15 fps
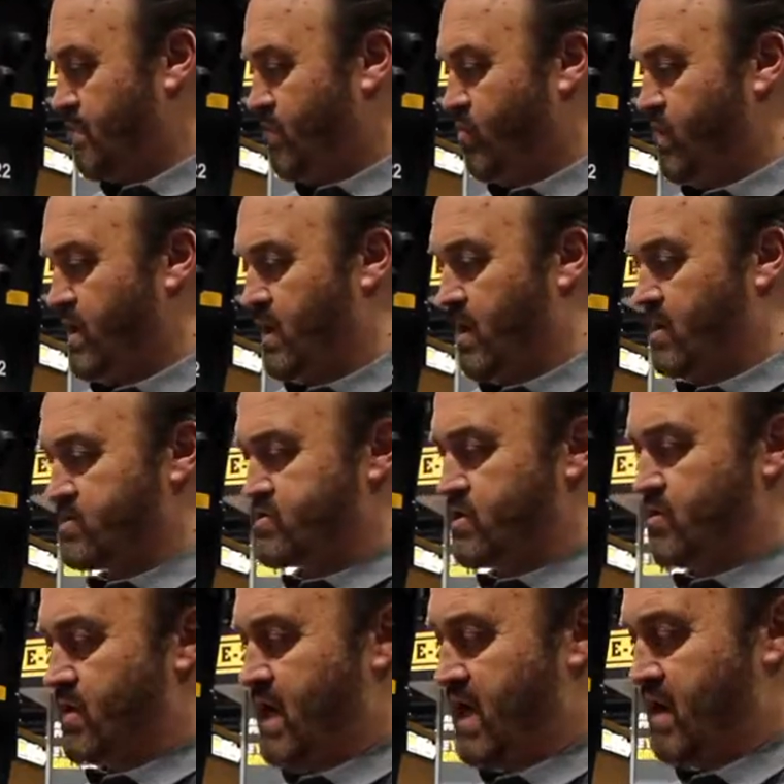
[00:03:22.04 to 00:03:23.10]
We
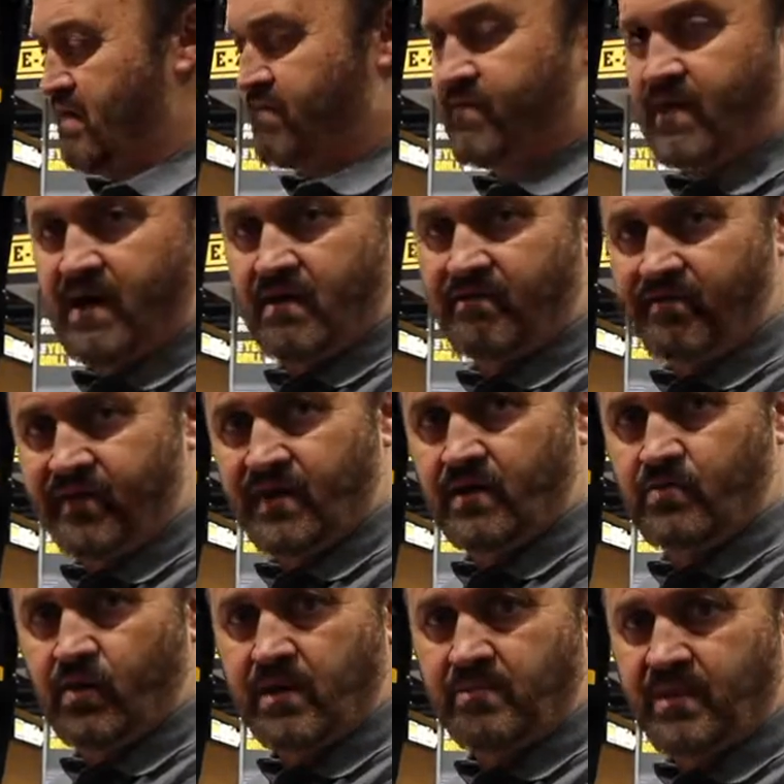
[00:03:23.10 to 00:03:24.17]
also have a
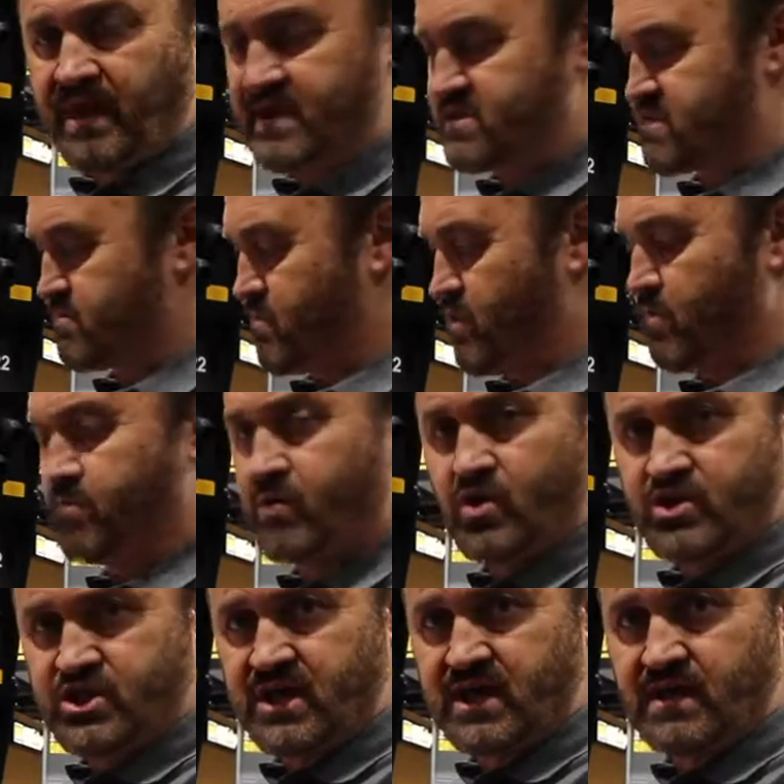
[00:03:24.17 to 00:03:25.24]
field replaceable
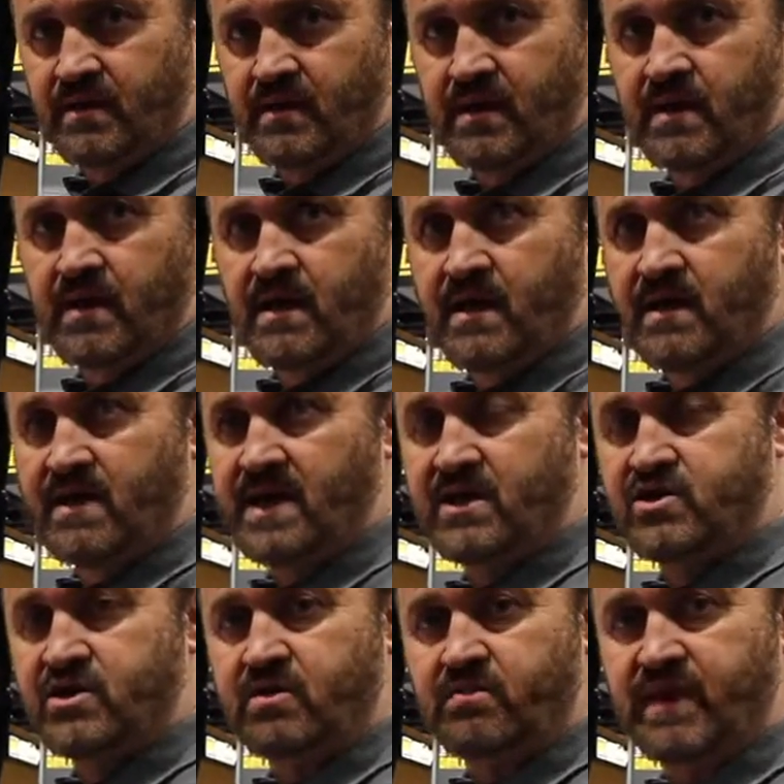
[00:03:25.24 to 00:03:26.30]
bushing
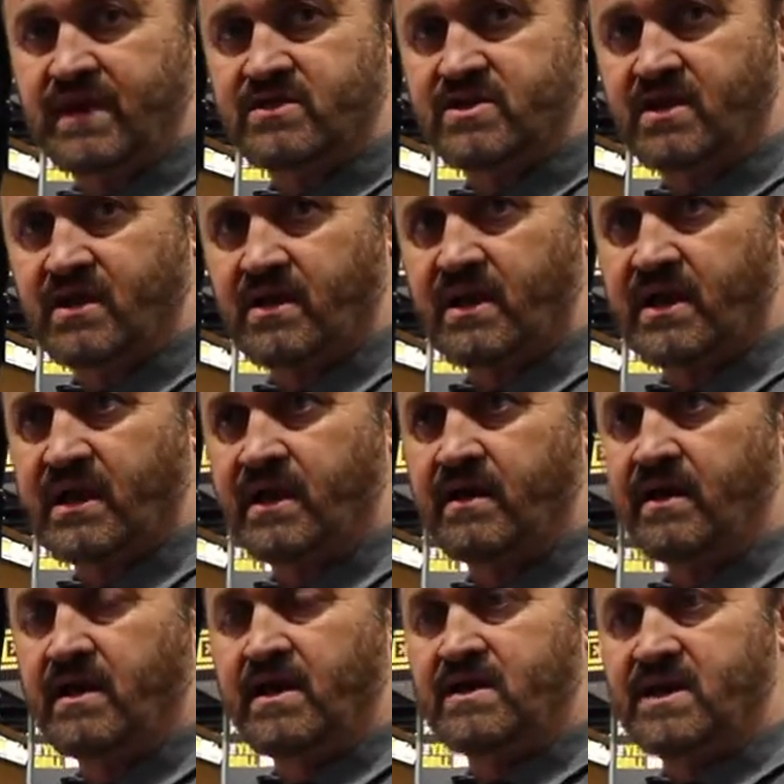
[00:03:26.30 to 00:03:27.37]
that you basically
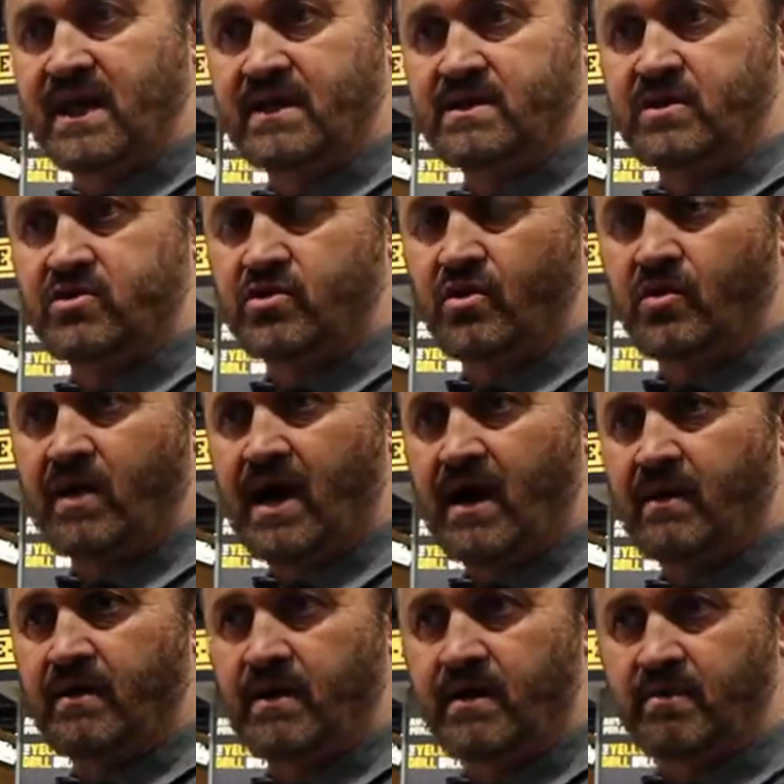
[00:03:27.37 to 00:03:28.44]
take the tool
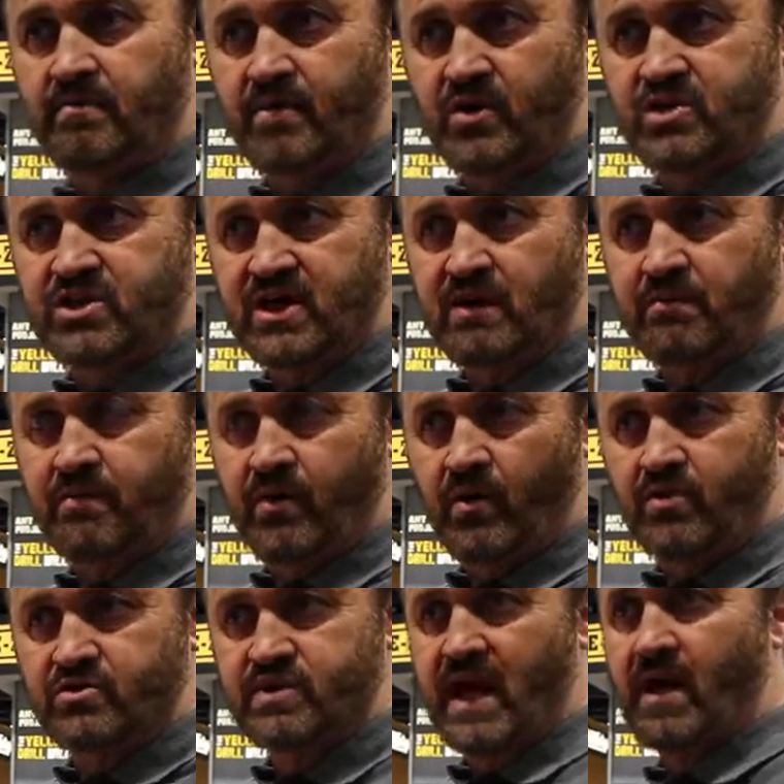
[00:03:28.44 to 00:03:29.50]
out, the bushing
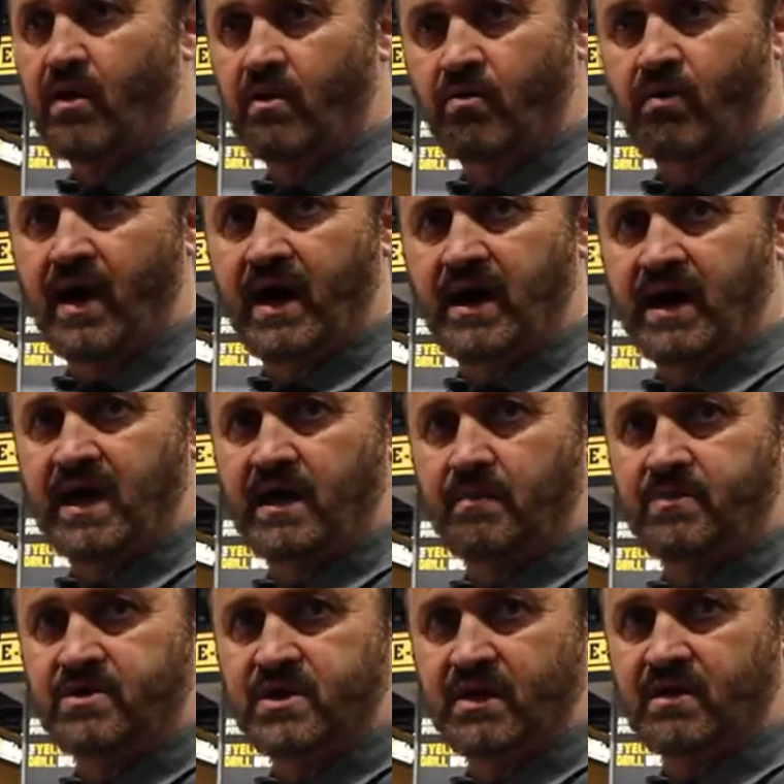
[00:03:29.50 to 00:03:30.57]
pulls out right in
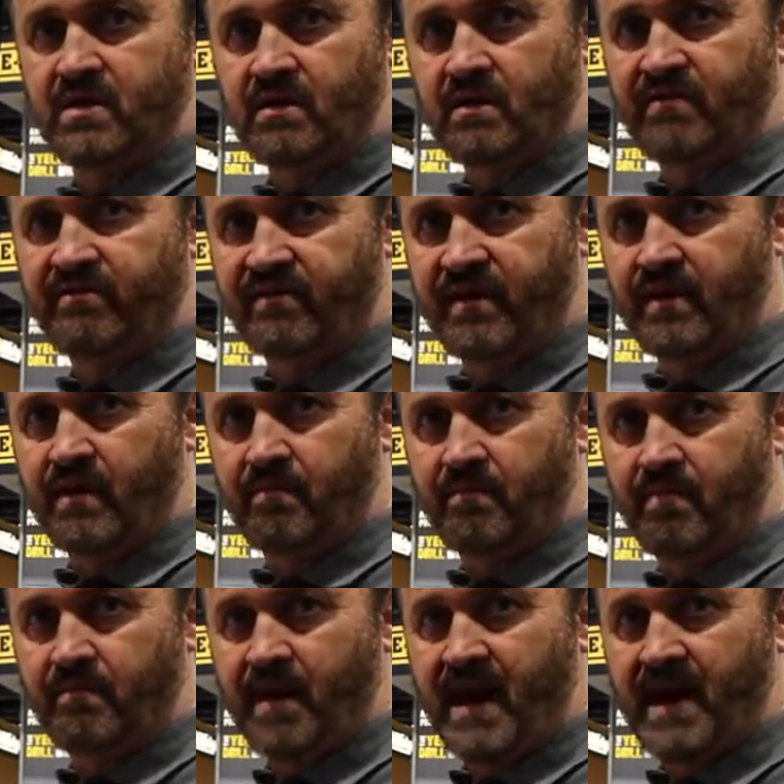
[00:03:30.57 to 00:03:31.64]
the particular
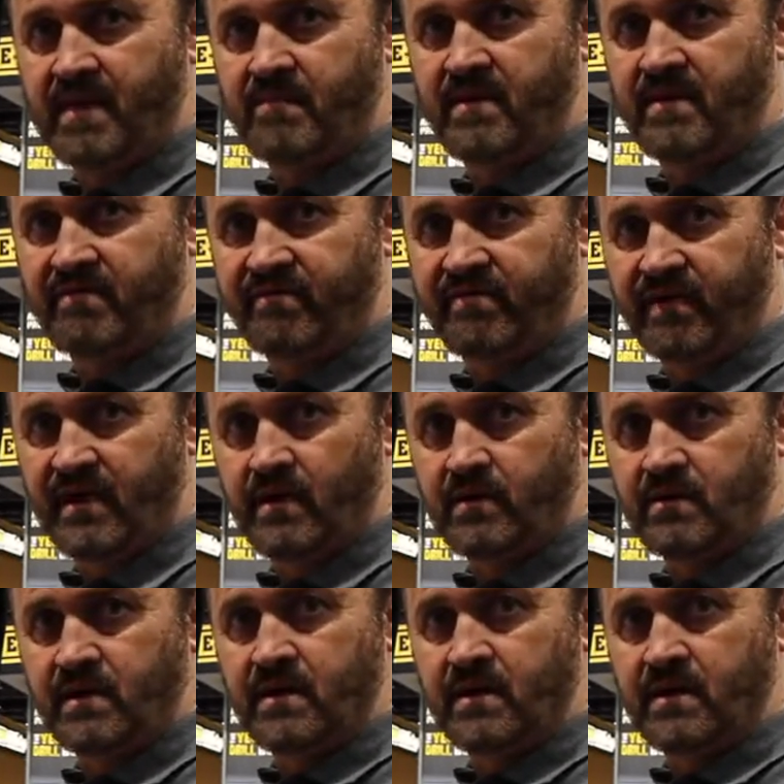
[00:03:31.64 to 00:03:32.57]
bottom of the field.